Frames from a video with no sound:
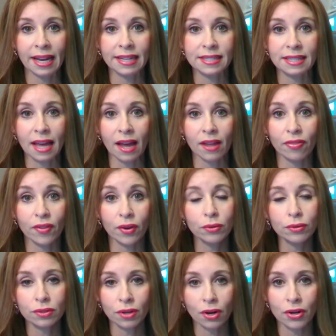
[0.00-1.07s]
is that
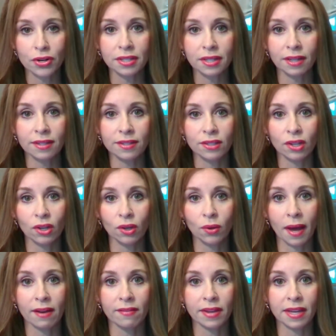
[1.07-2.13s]
those nurses who
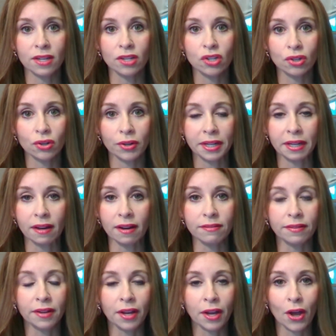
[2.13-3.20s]
have a history
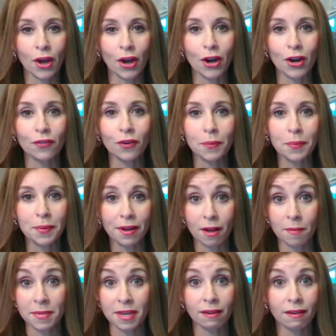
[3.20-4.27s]
of
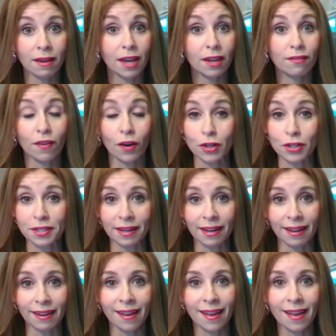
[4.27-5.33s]
overcoming
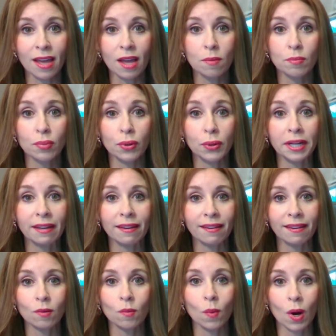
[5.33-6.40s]
adversity, putting
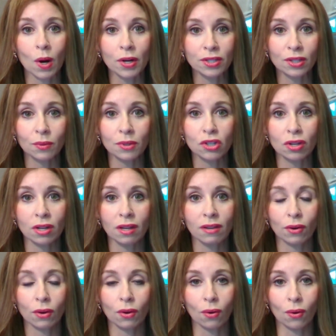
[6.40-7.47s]
in work to
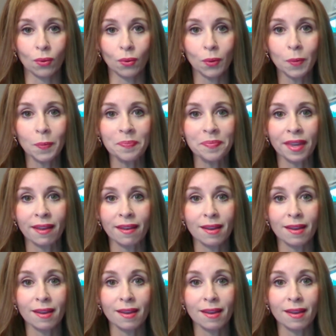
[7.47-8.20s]
achieve a goal,